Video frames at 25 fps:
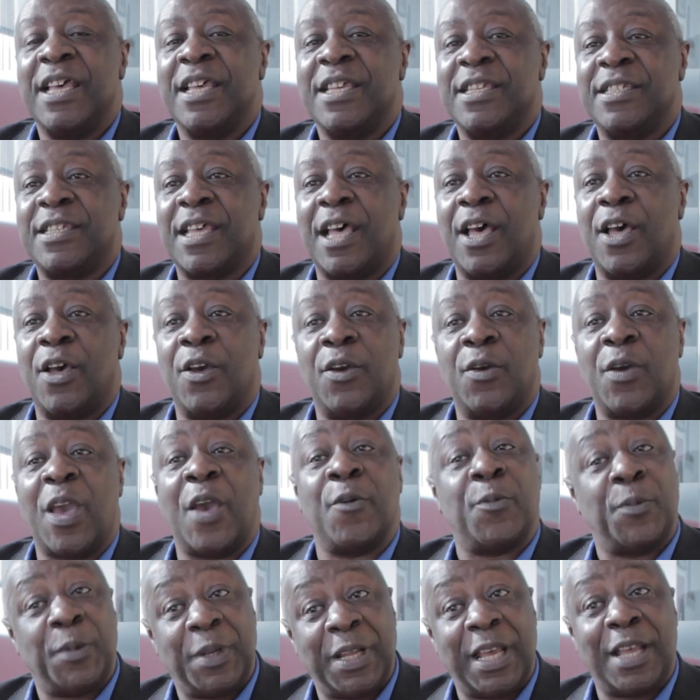So
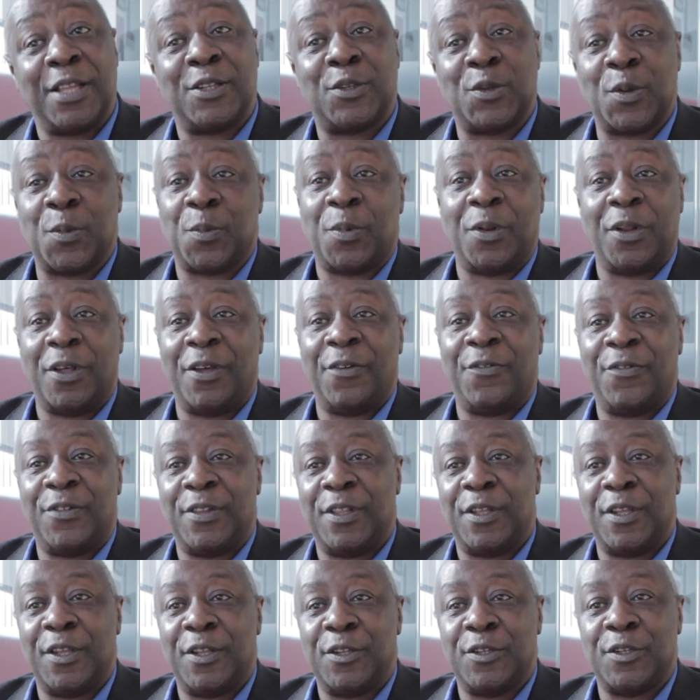everybody had to apply for
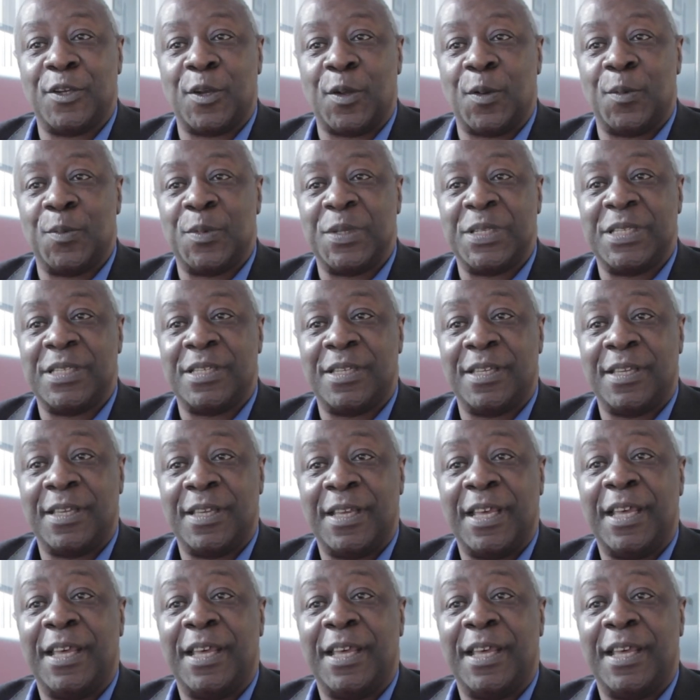their jobs.